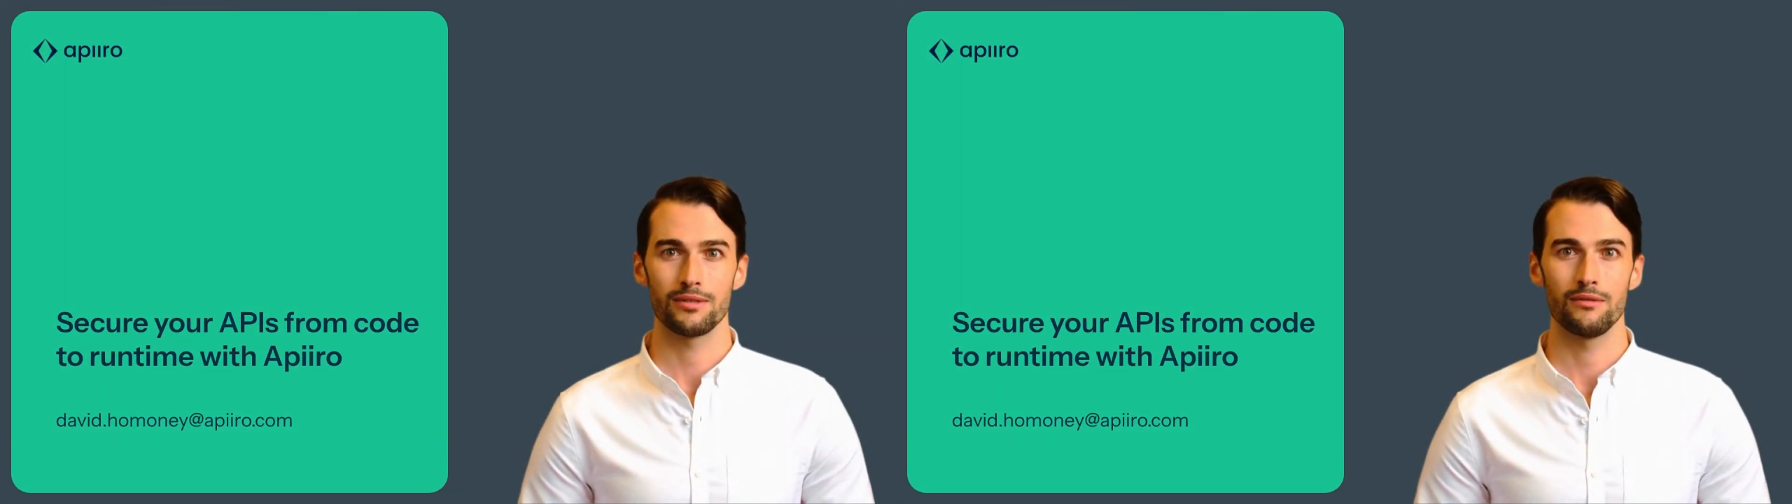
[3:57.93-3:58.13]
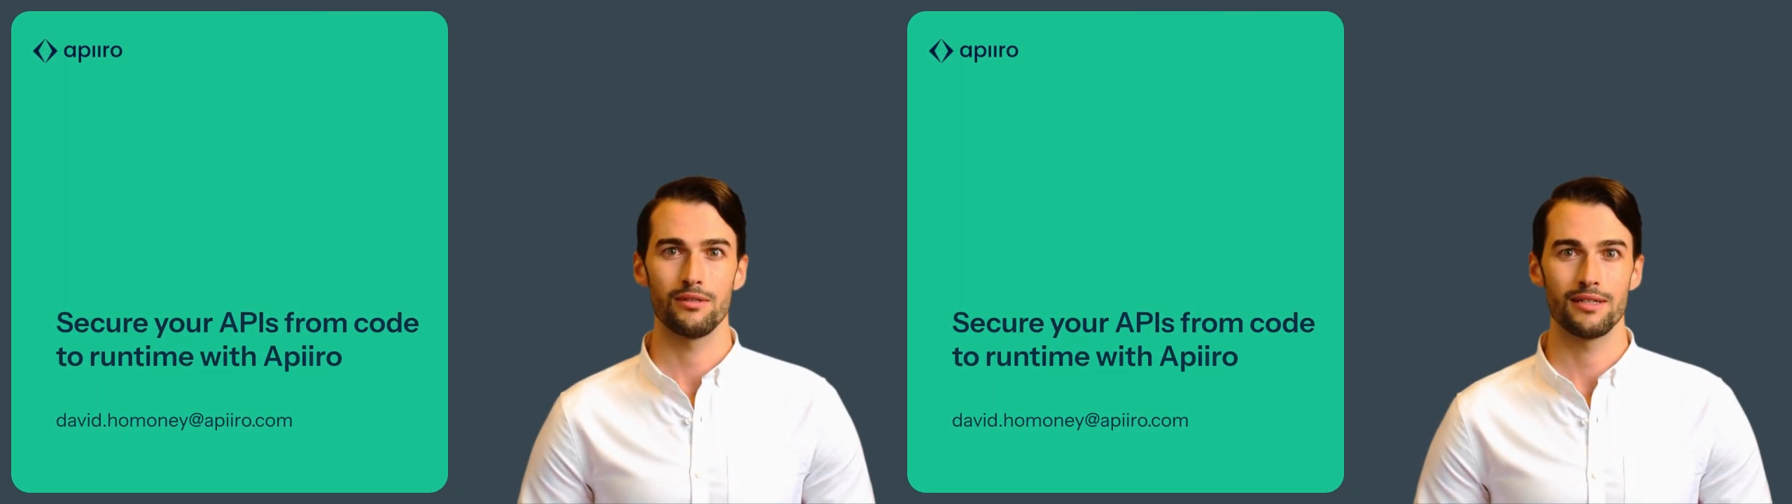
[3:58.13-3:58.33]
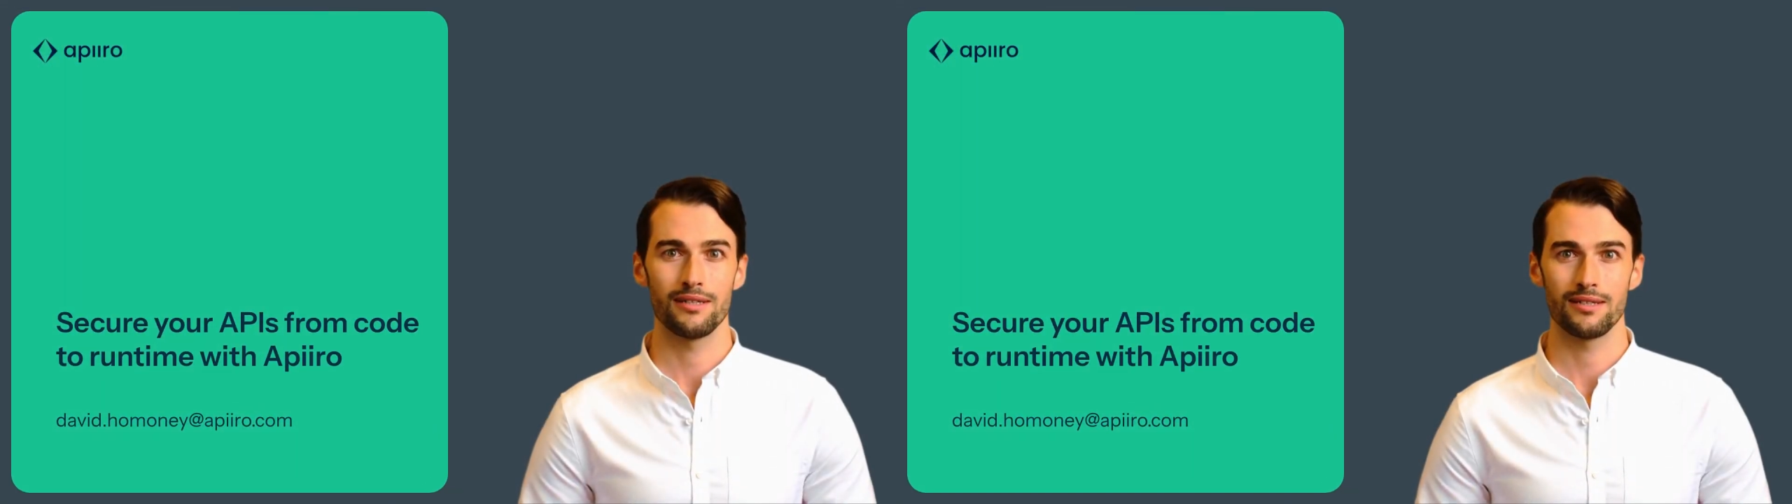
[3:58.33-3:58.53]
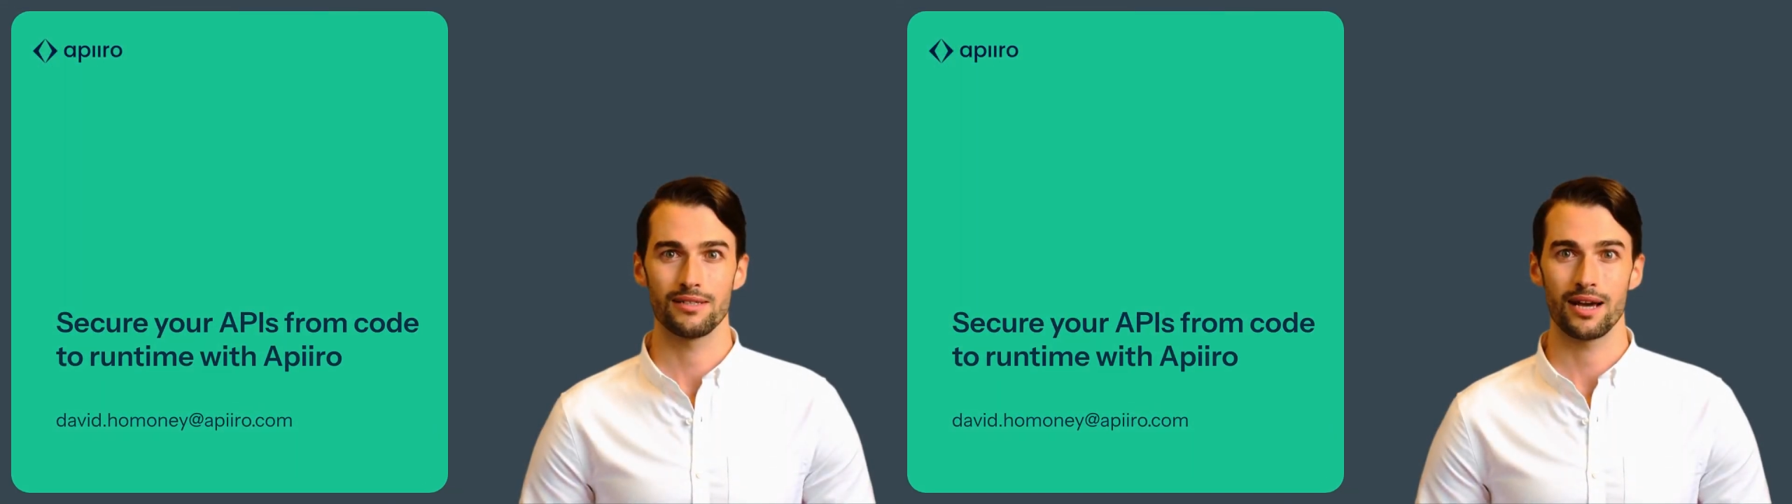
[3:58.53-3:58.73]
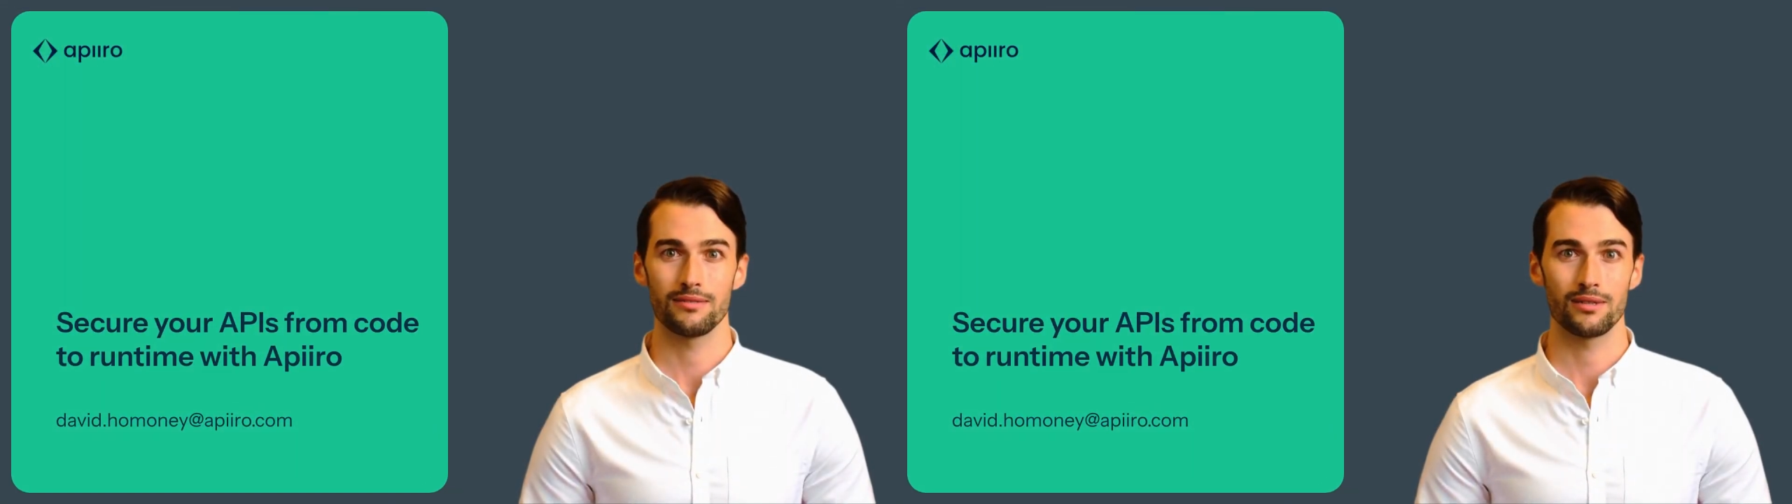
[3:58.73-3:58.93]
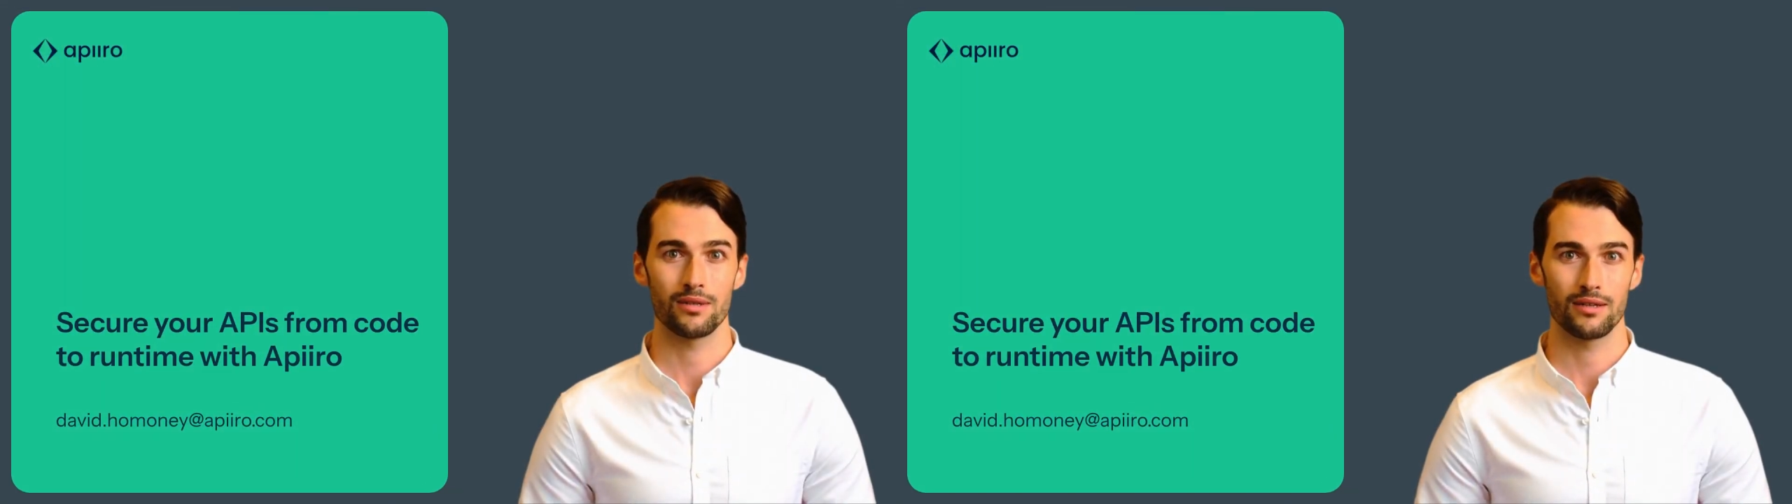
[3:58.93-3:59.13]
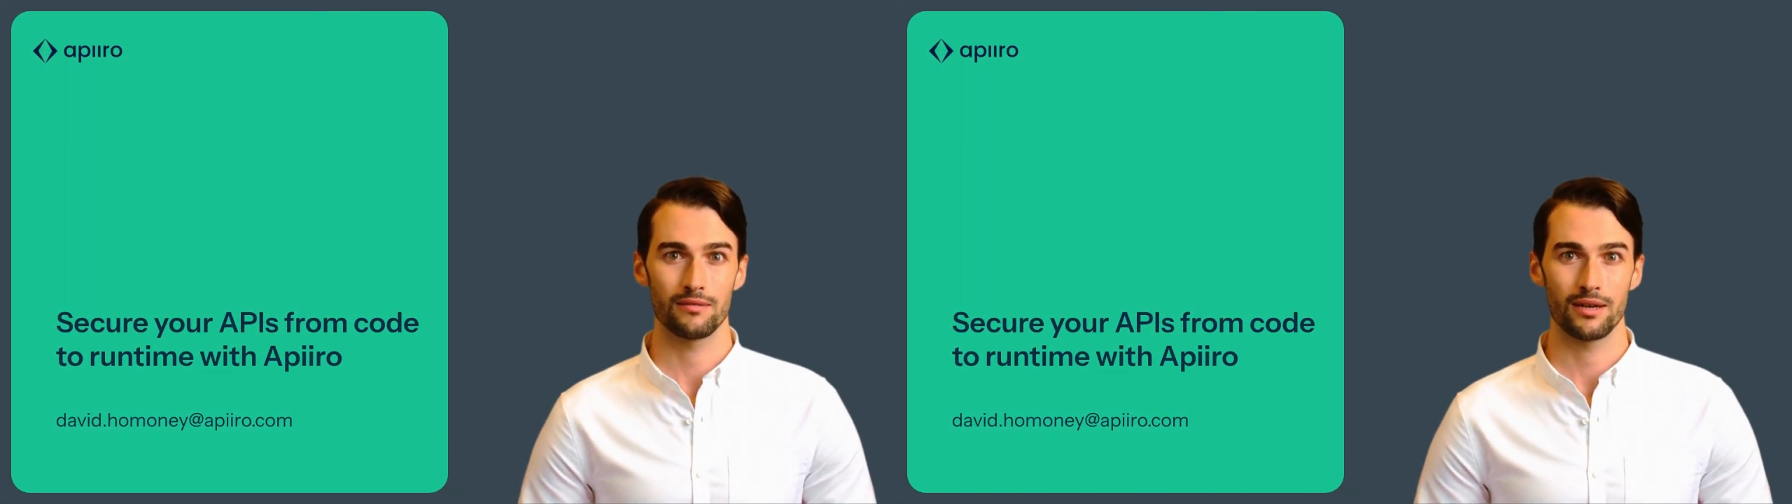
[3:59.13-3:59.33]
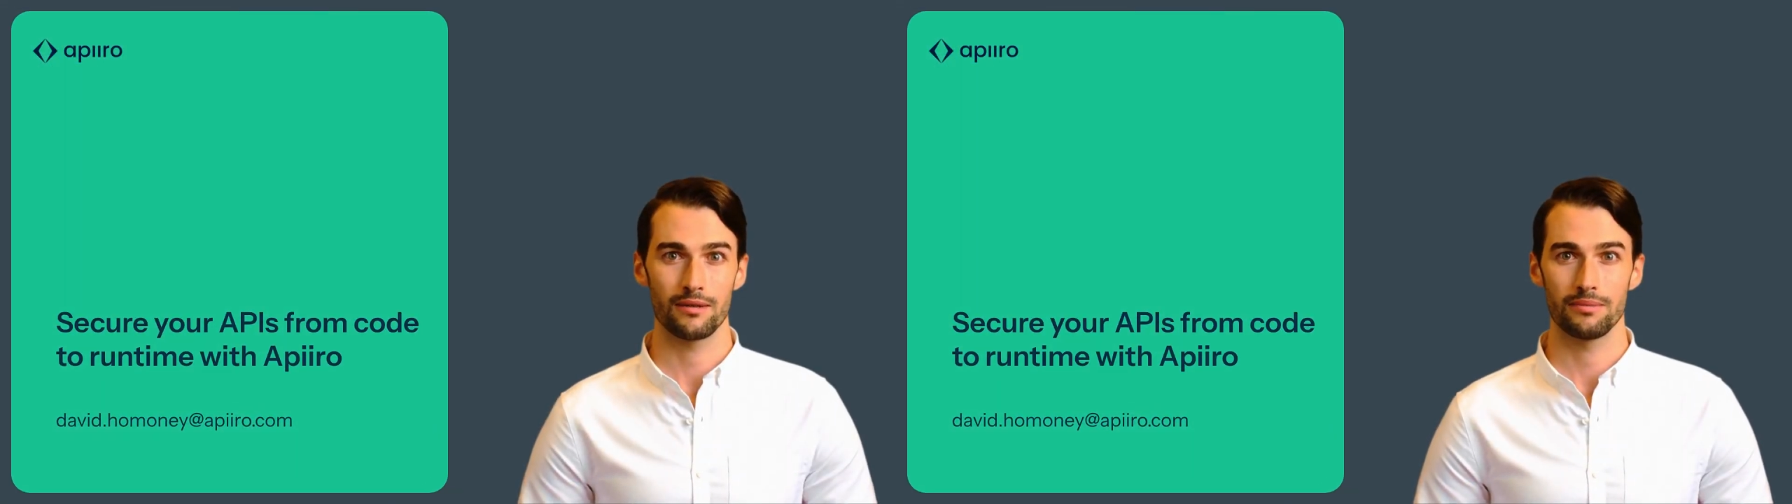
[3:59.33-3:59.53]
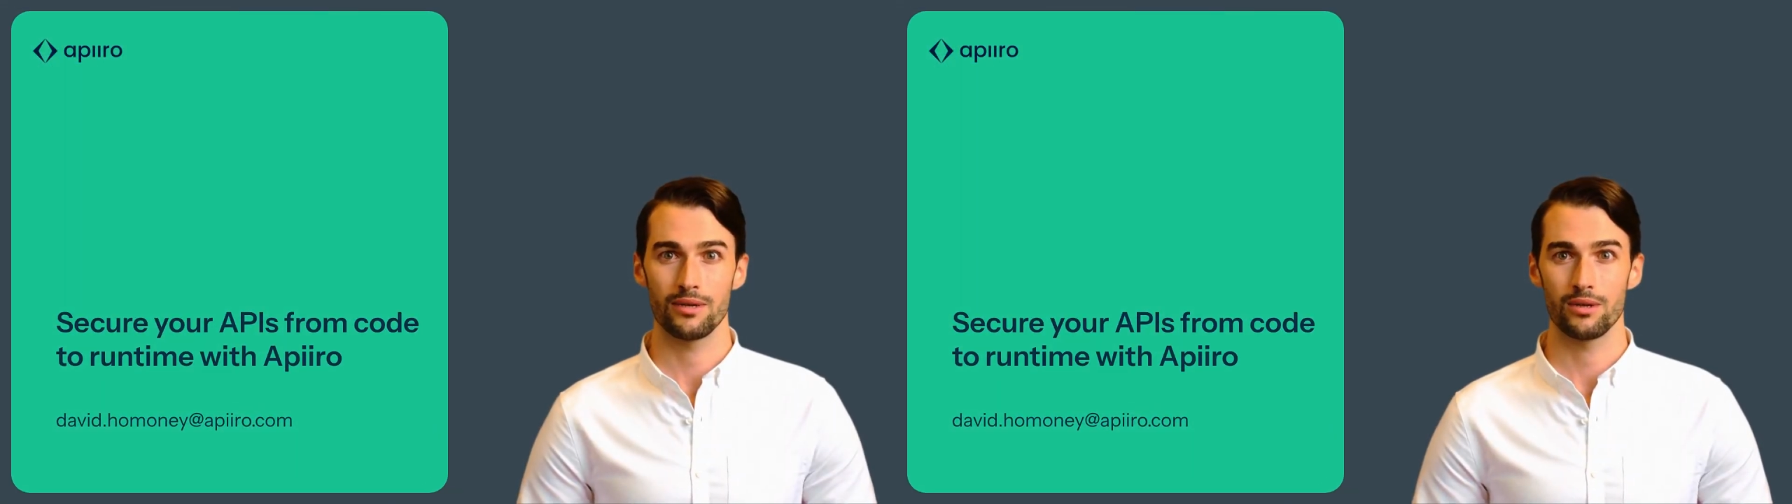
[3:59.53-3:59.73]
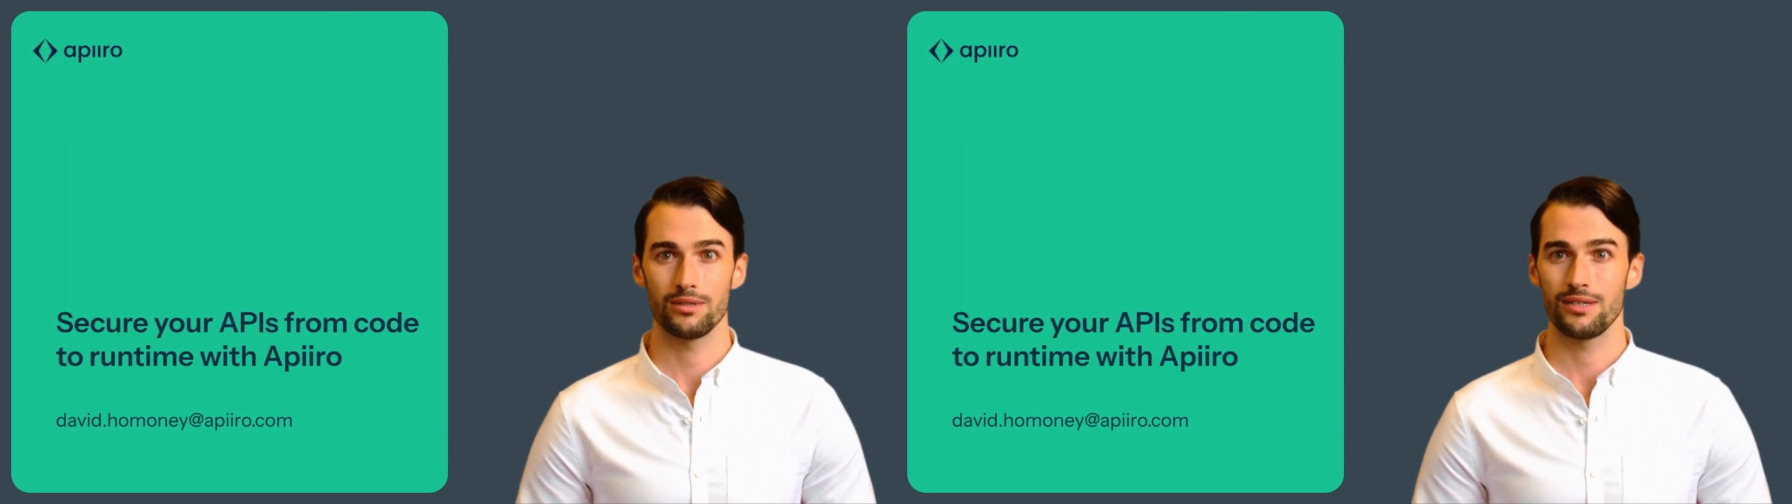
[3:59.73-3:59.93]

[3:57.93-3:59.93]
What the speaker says: you for taking the time to learn about Apiiro's